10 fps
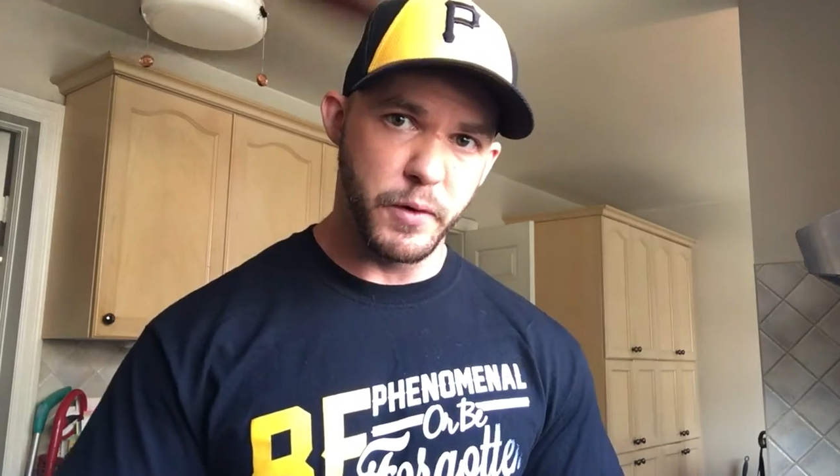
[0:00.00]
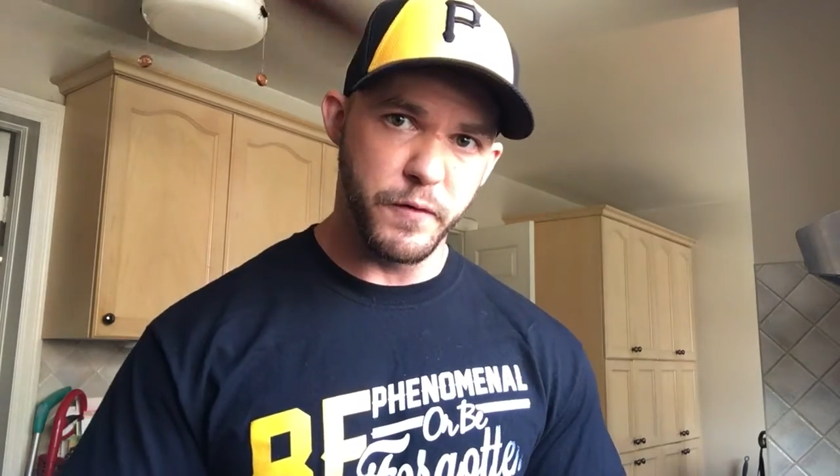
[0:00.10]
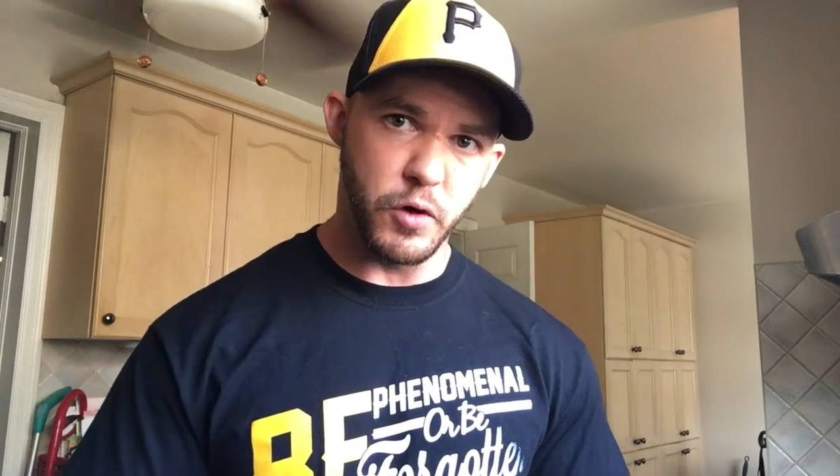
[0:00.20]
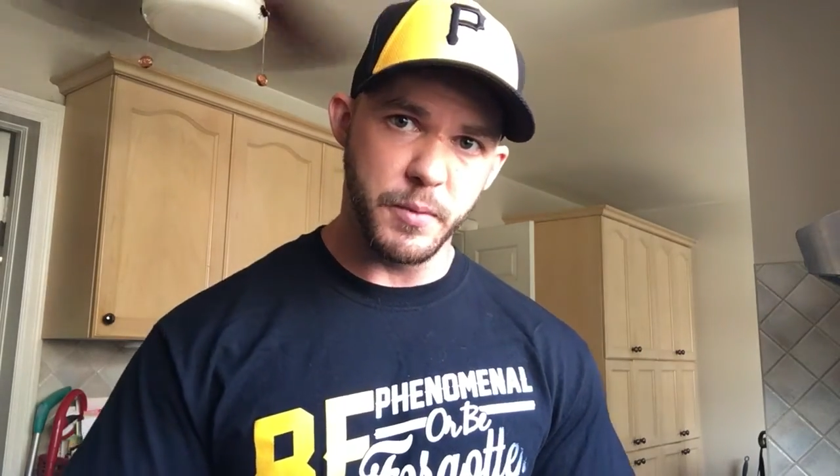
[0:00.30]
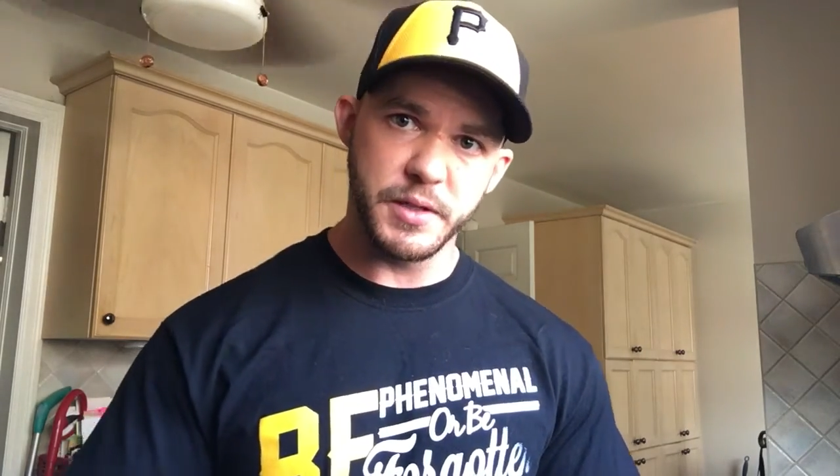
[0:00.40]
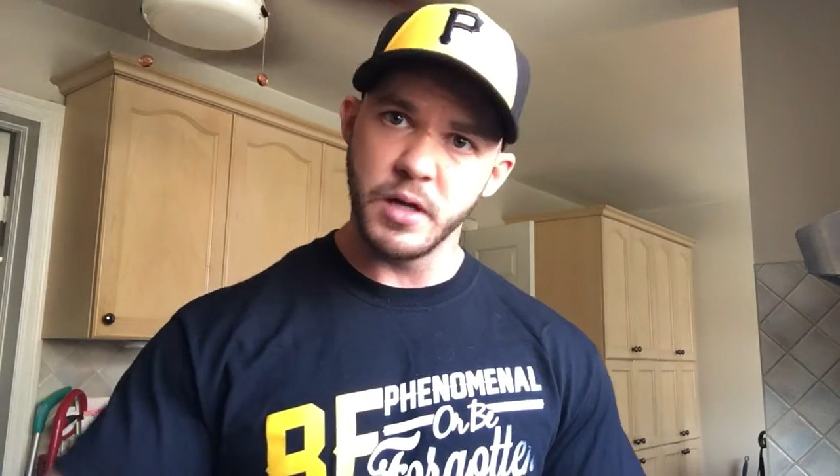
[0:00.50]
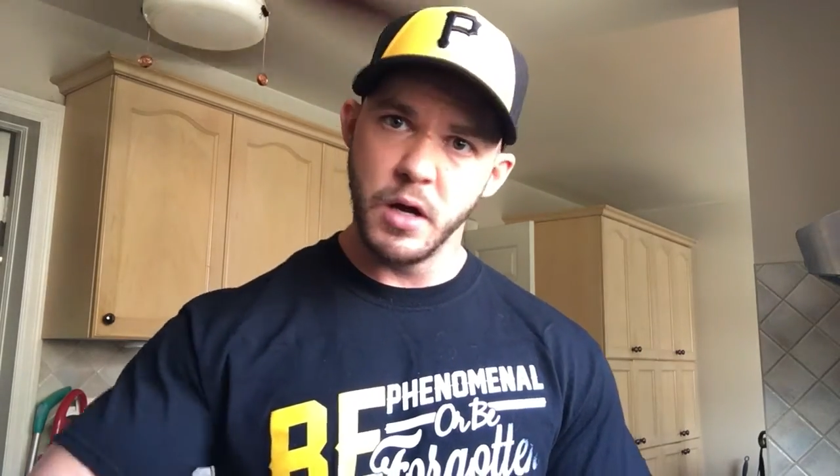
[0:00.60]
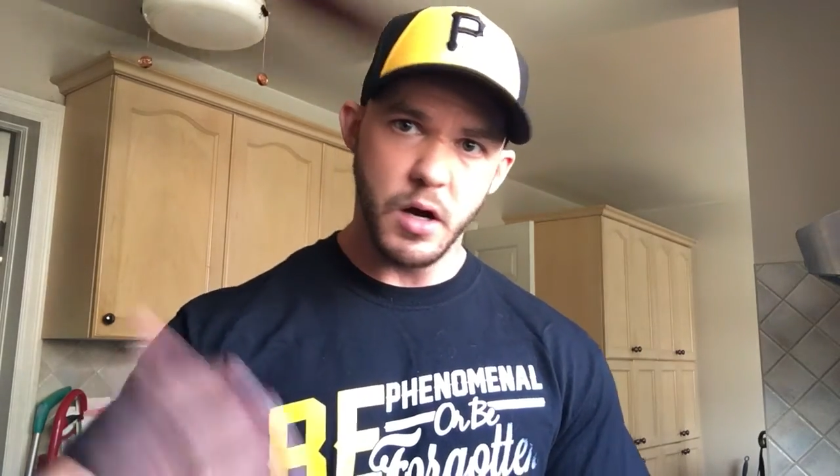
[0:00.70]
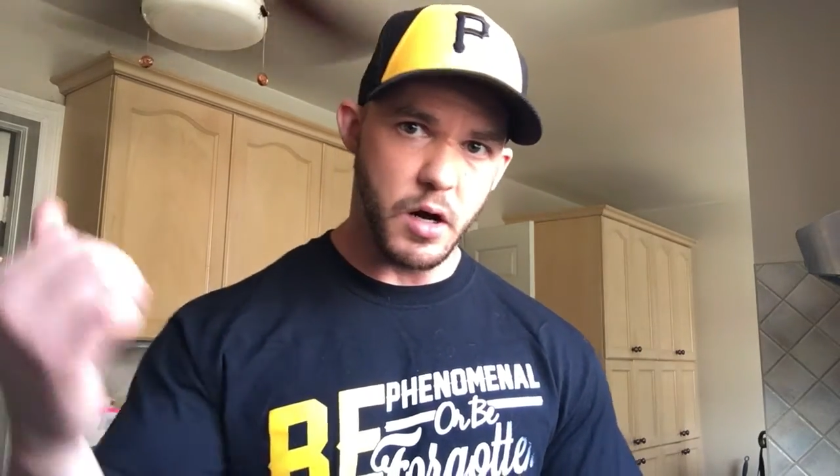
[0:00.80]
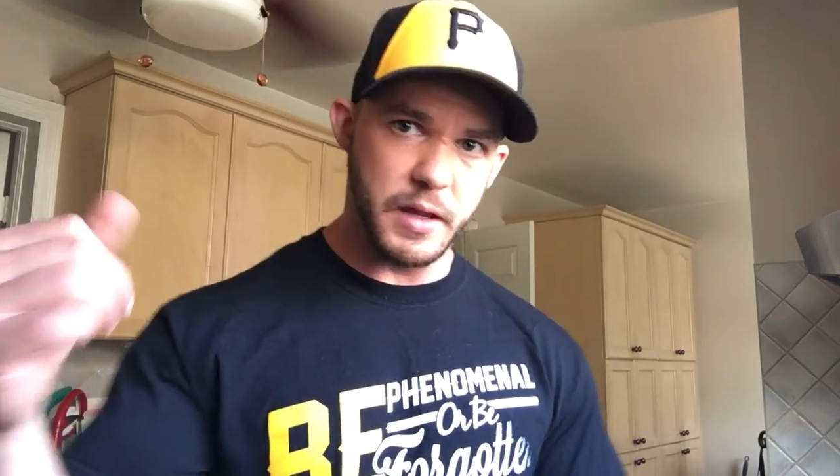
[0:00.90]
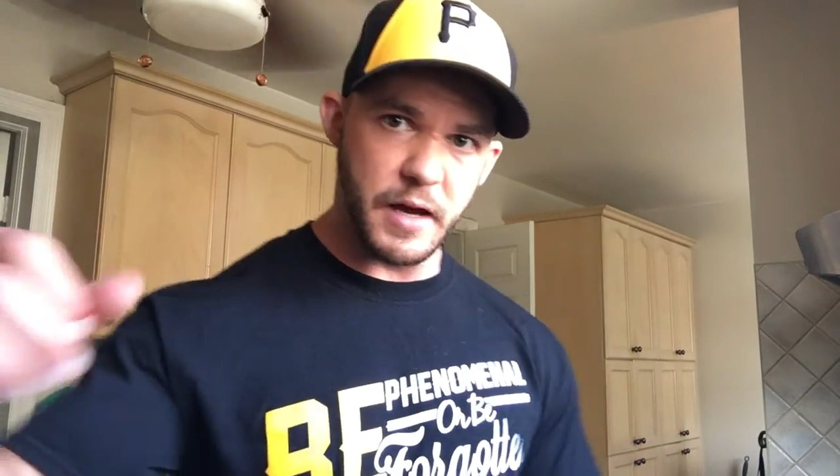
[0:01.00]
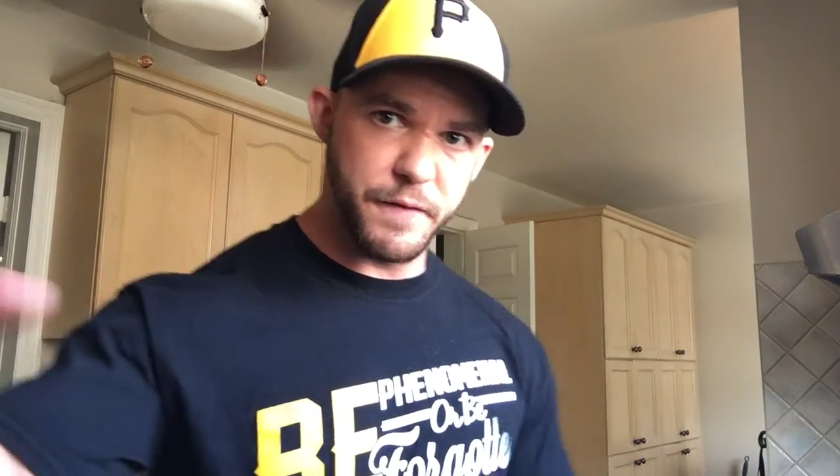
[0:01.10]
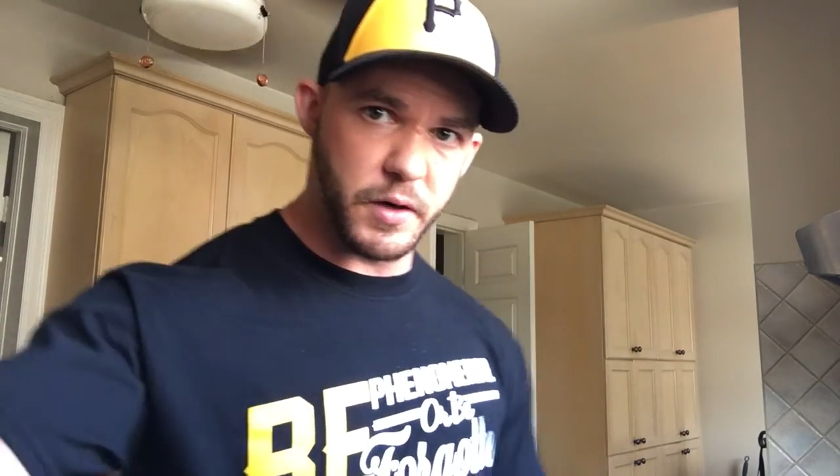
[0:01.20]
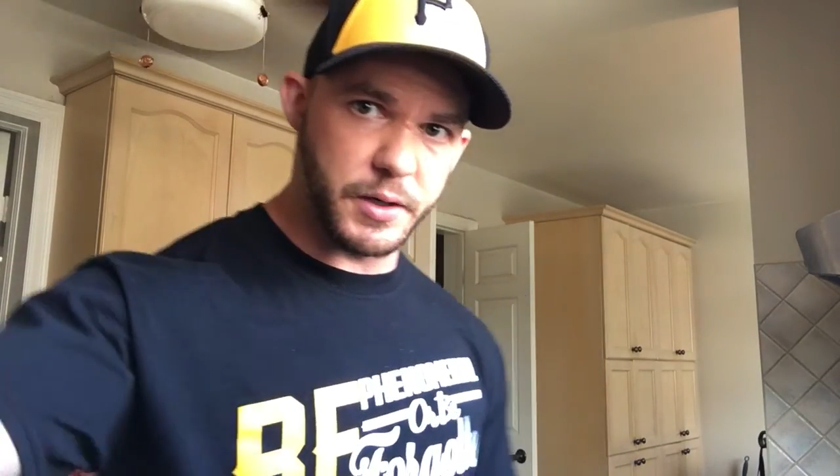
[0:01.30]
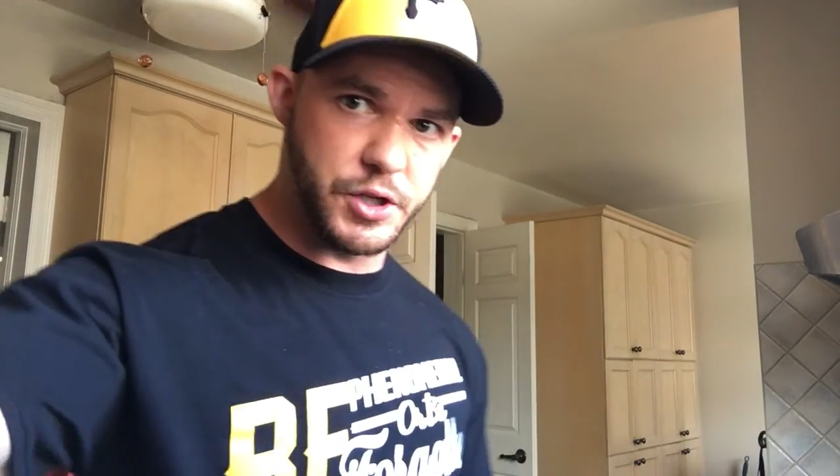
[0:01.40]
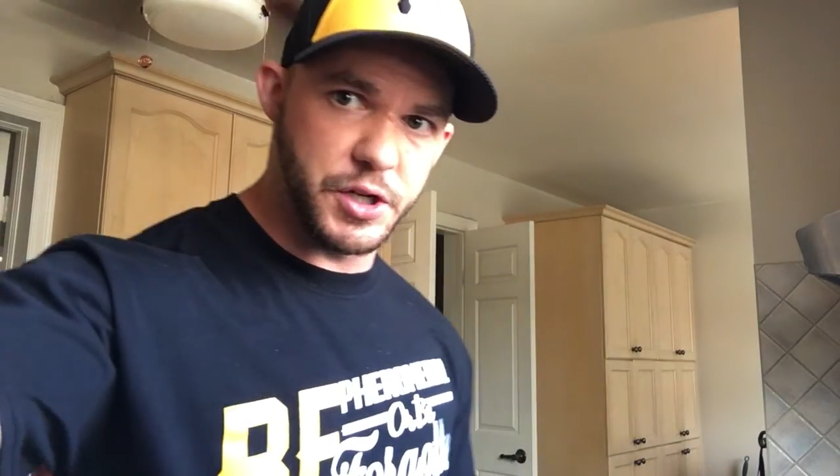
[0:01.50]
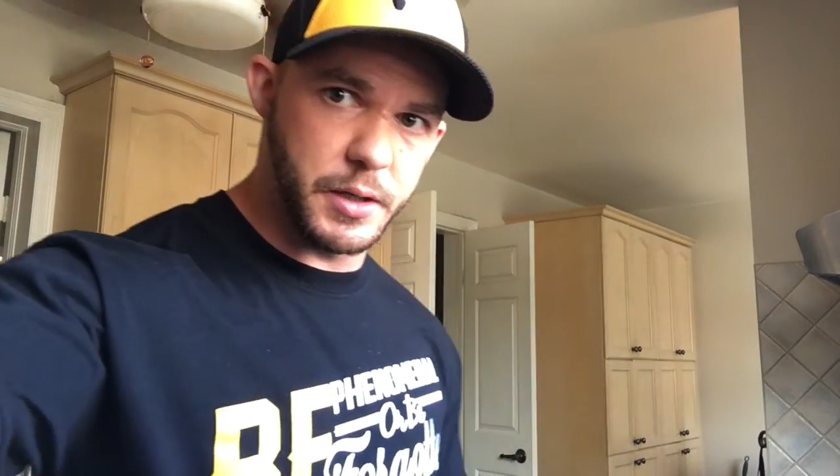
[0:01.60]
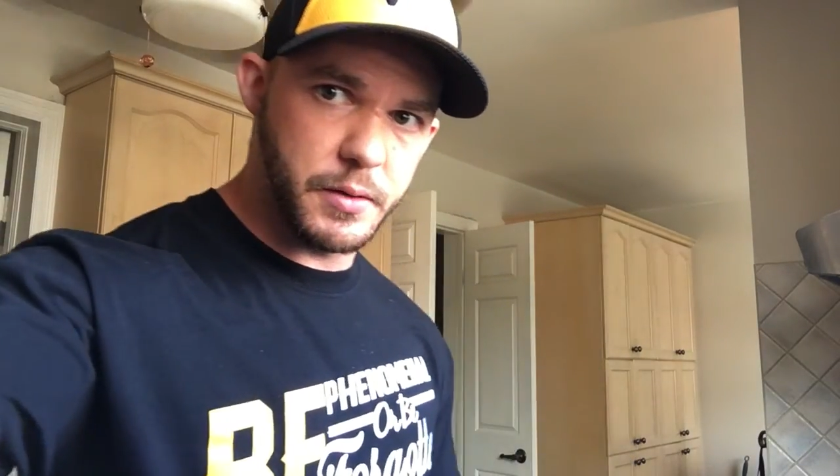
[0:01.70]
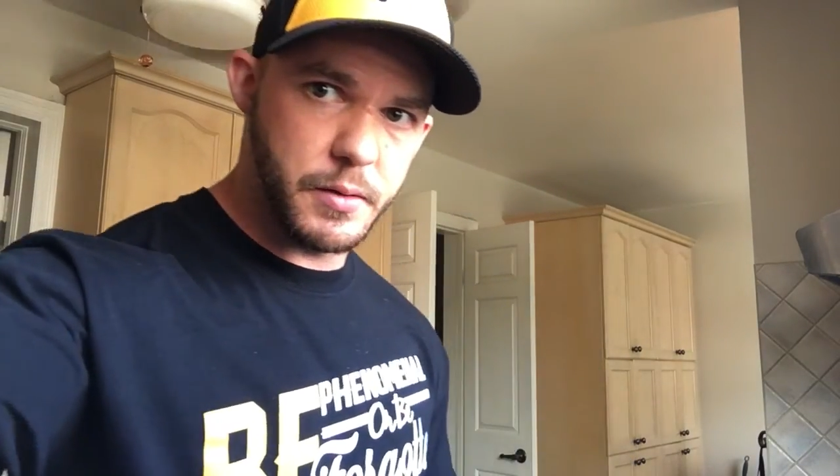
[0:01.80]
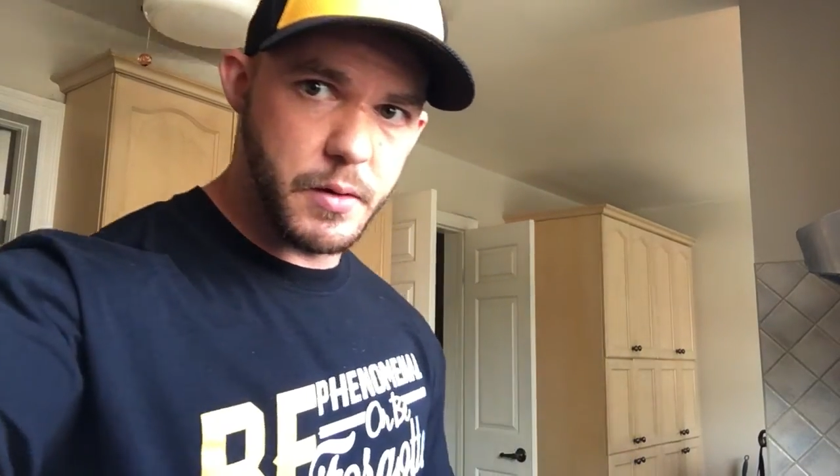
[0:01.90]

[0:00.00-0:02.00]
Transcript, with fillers: performance, all that fucking shit.